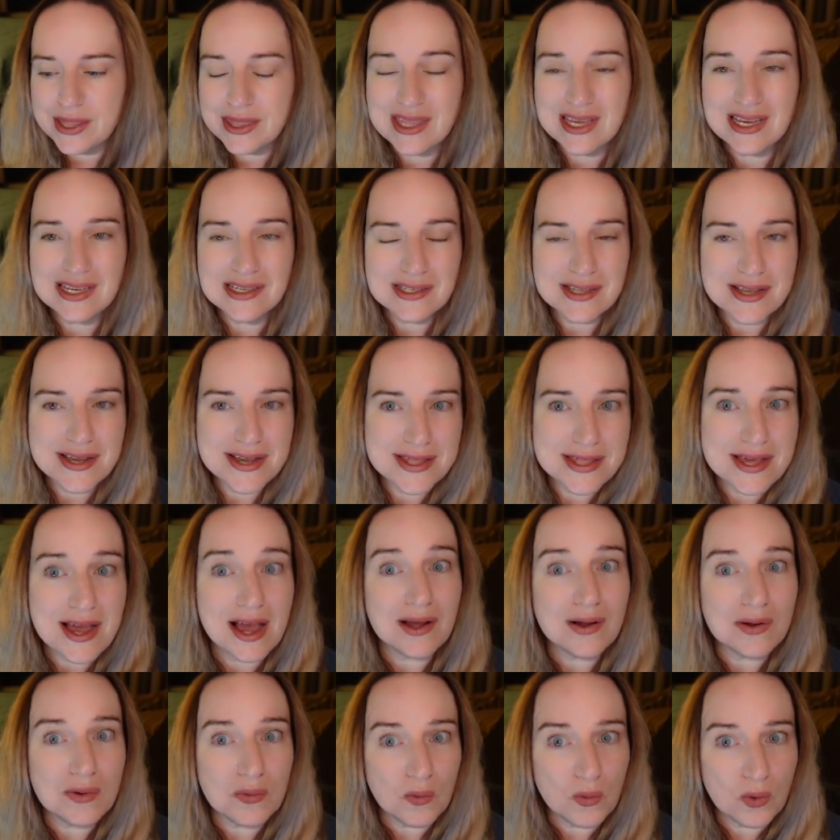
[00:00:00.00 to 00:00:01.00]
Things like
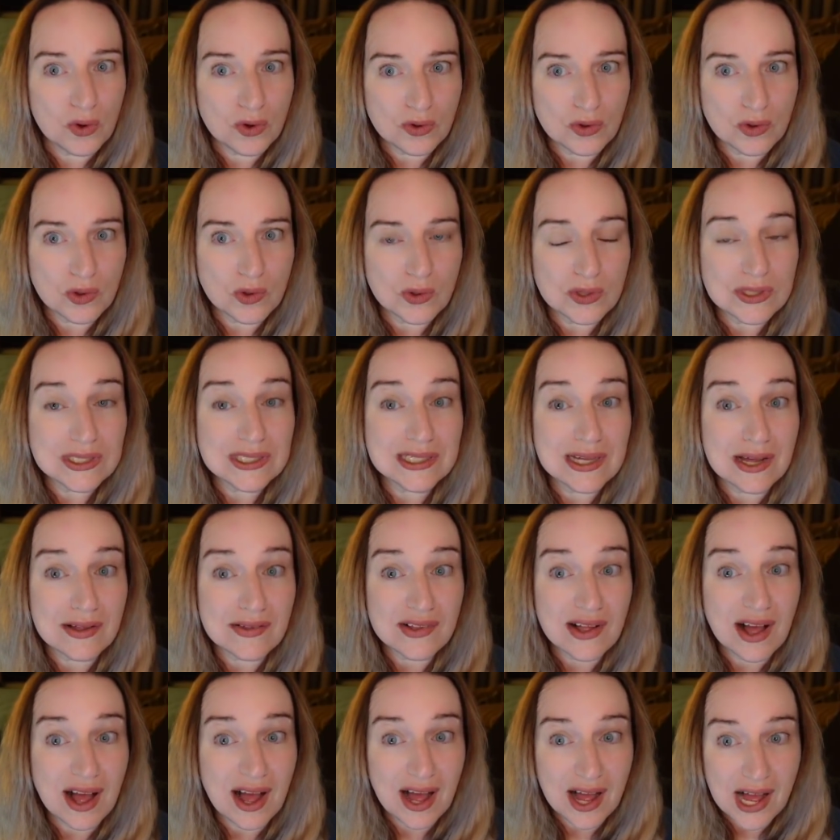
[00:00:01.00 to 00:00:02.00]
that will
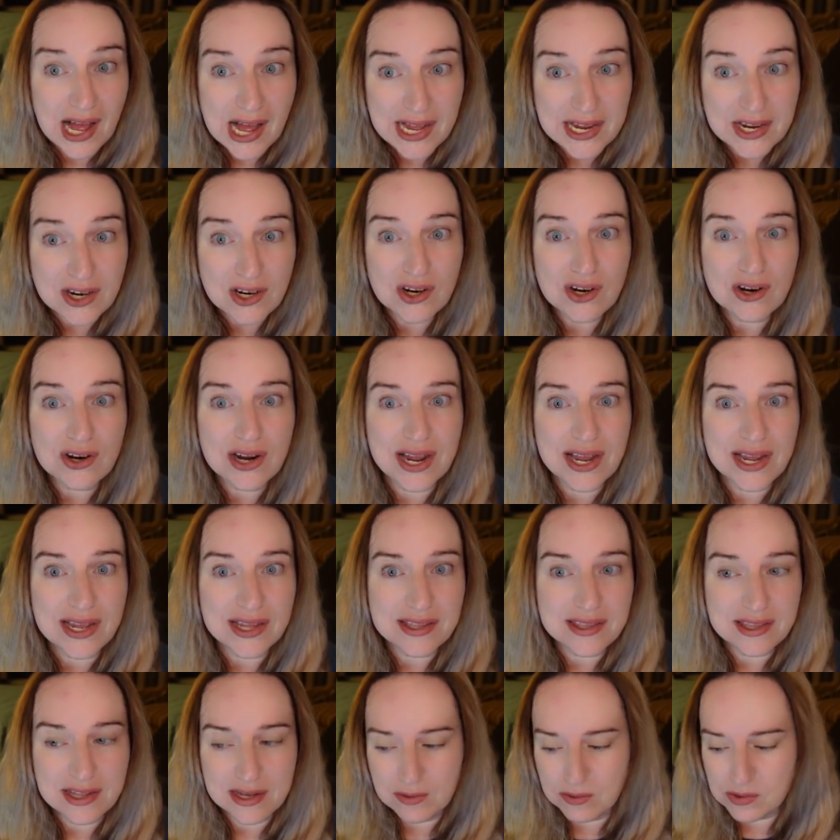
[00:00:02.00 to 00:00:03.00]
sell higher
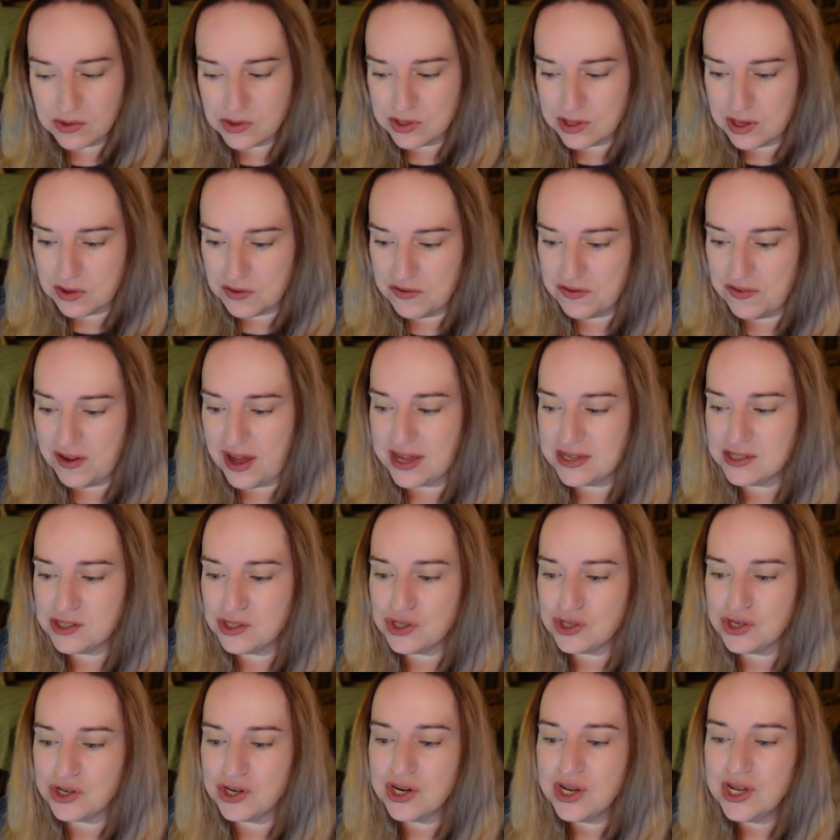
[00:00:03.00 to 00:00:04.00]
and they will sell
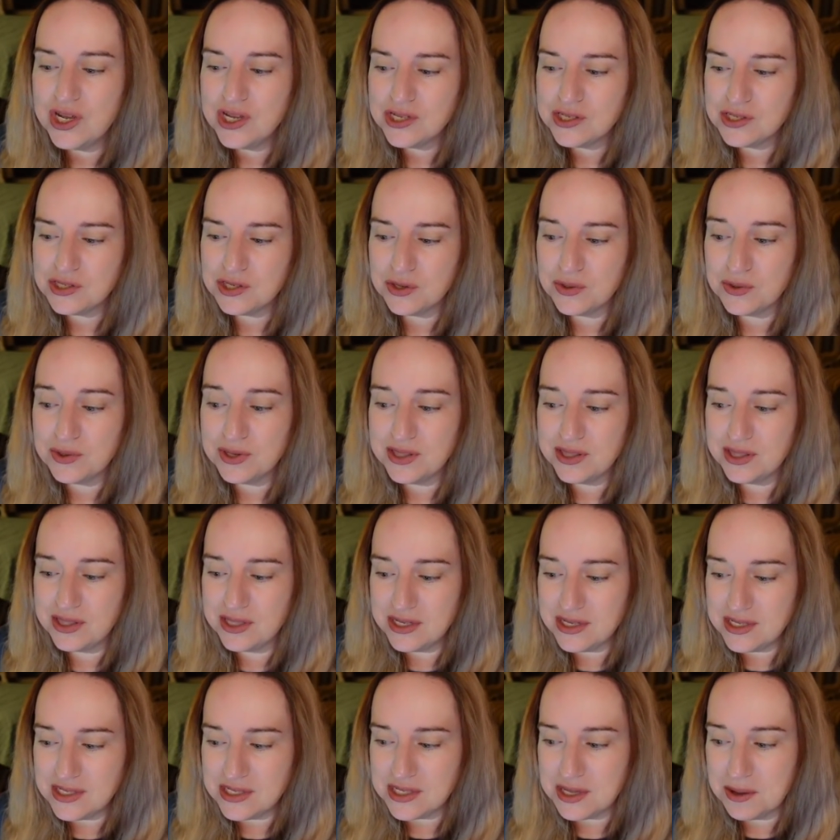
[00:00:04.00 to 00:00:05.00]
faster. So
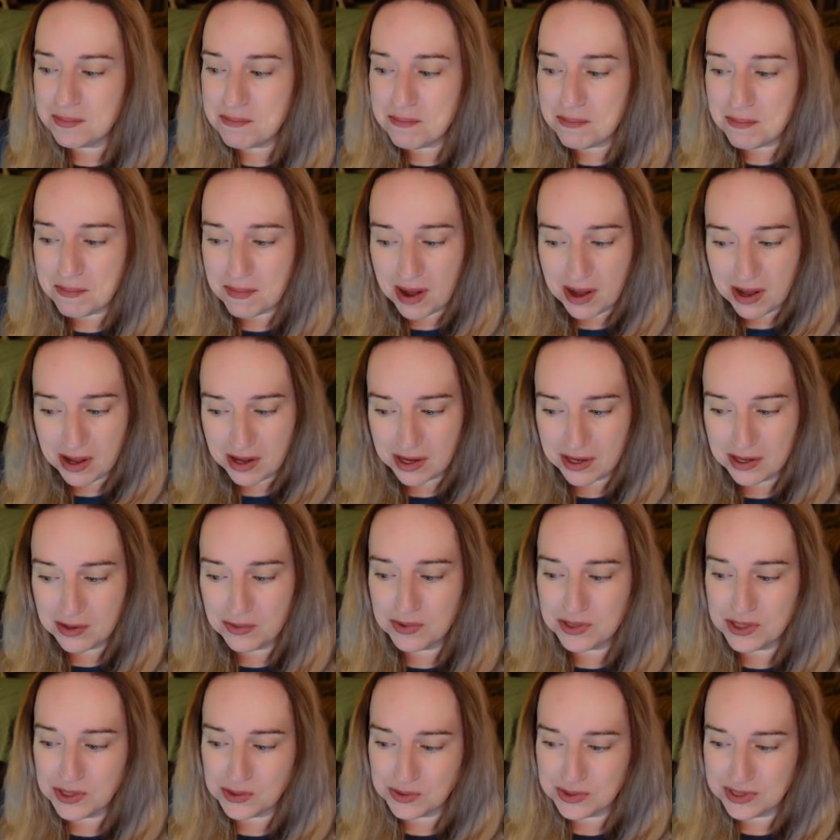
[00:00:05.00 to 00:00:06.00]
this mug,
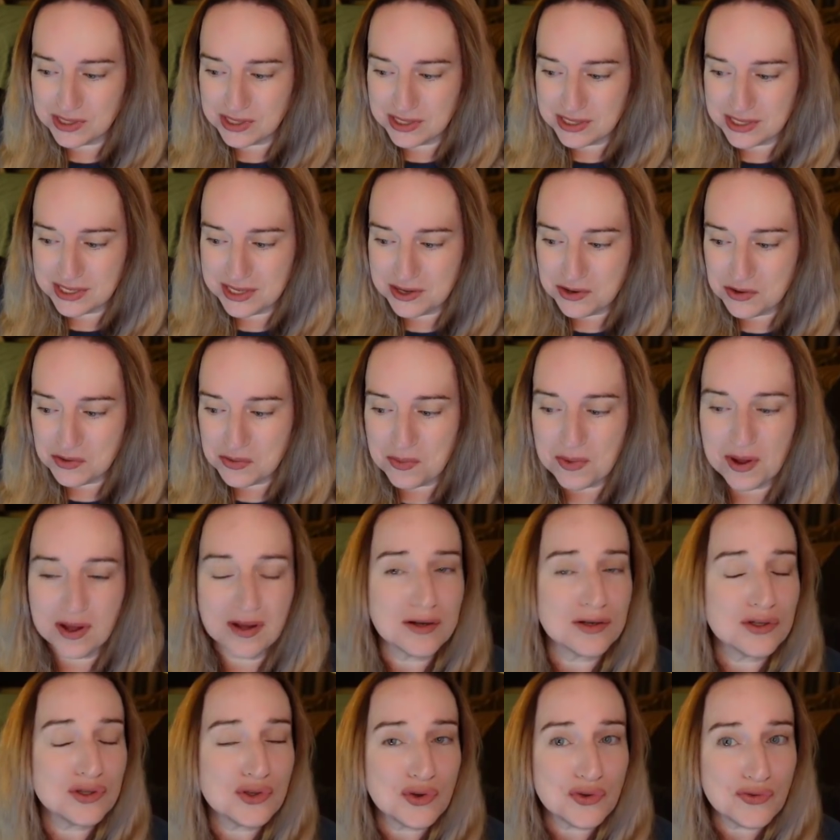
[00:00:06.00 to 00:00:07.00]
which was a single
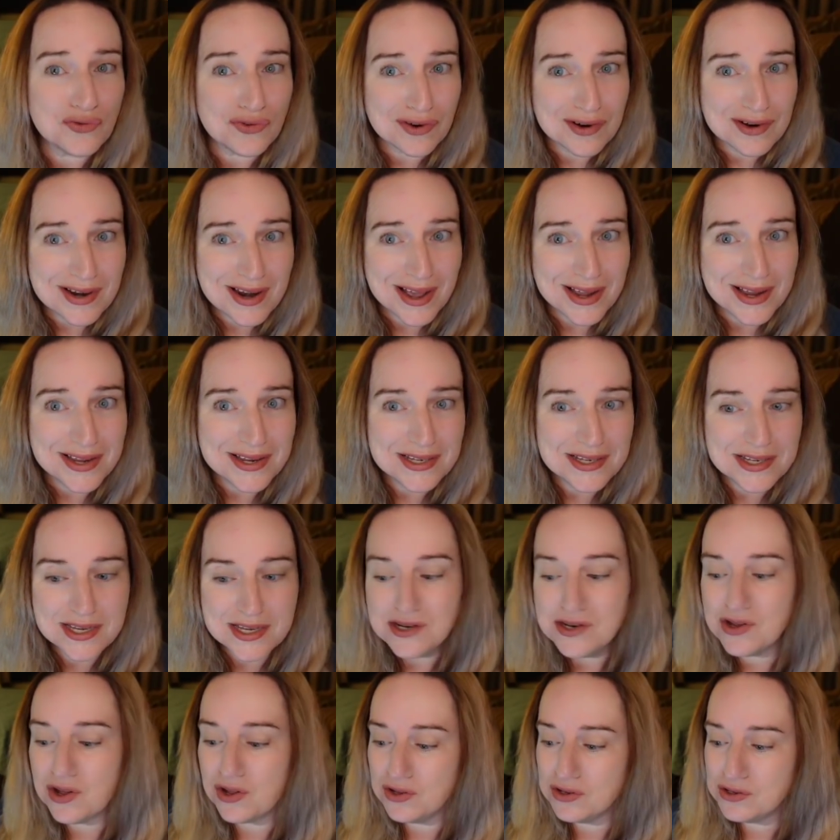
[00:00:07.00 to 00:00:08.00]
mug, sold for
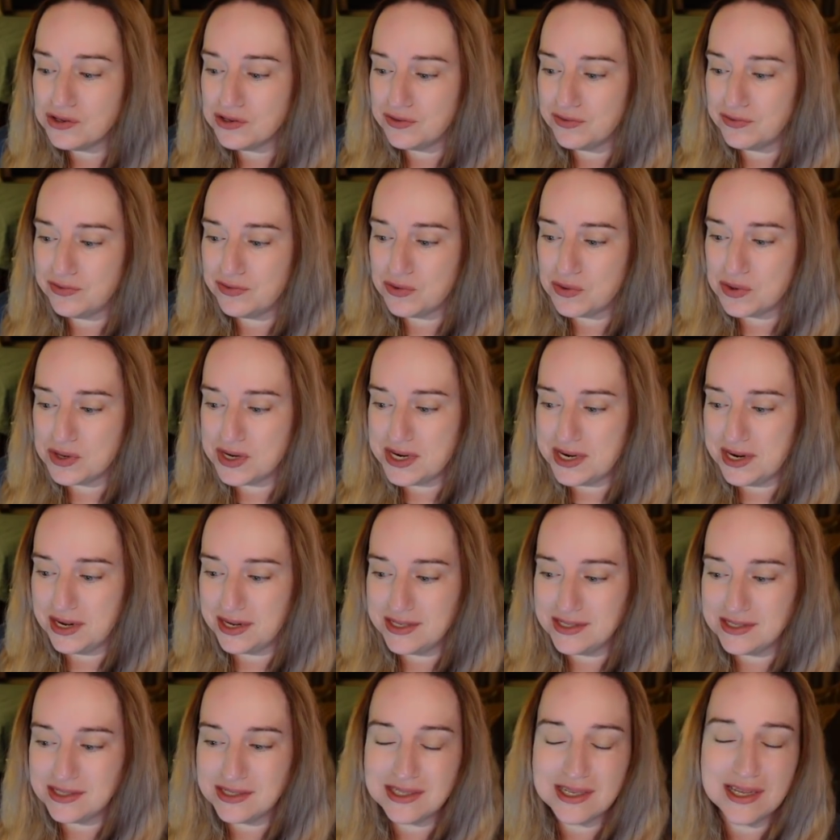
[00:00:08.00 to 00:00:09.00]
nineteen dollars and
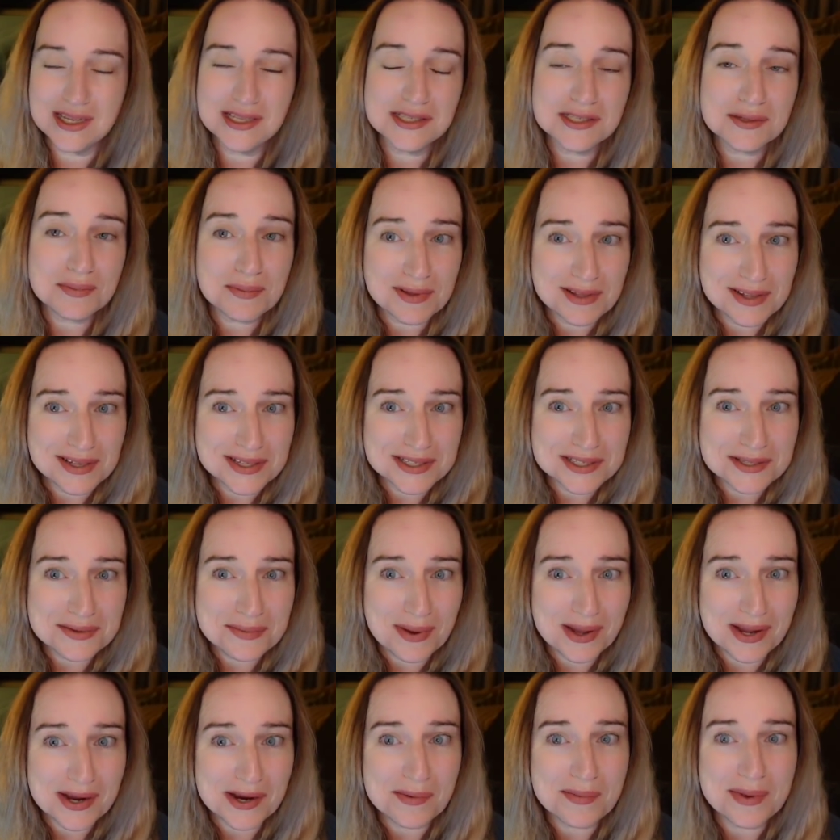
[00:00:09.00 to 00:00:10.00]
forty-nine cents plus the
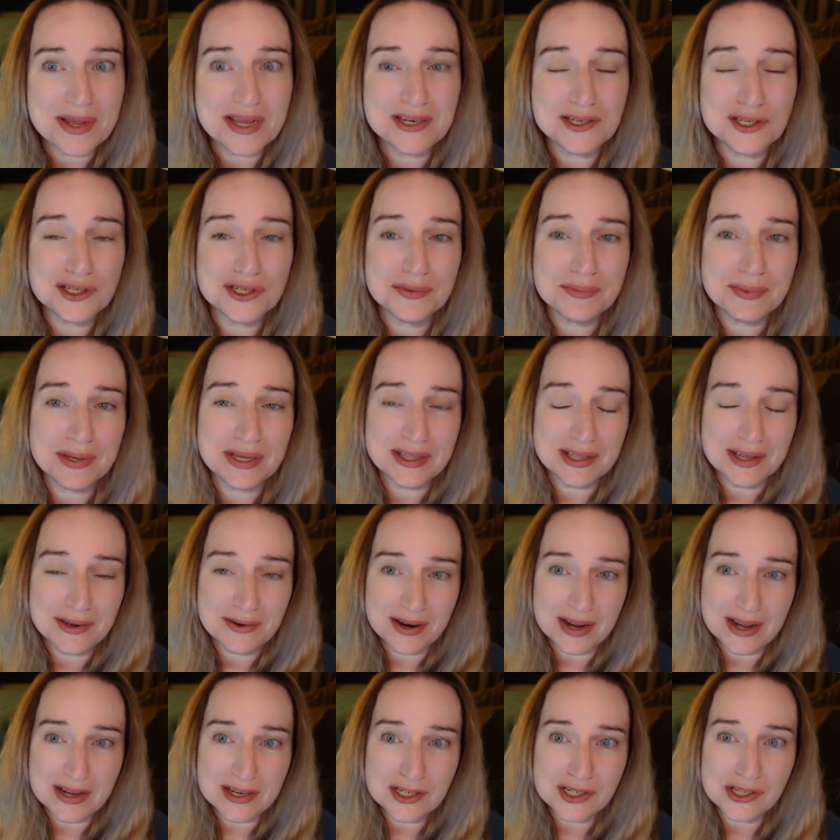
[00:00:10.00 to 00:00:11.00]
buyer paid shipping. They
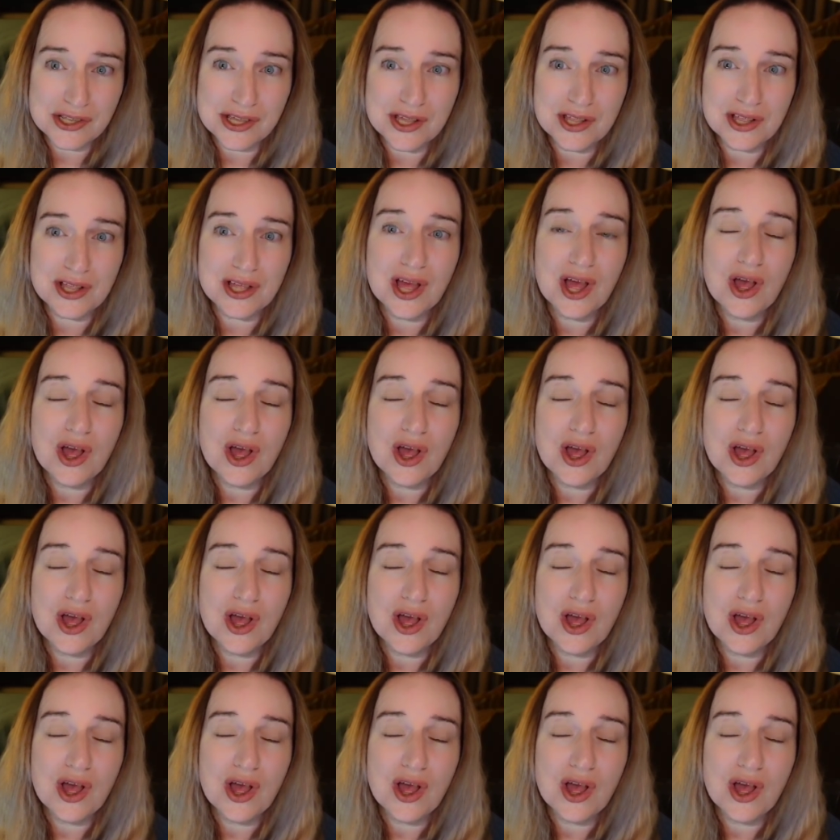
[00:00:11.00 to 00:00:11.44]
were actually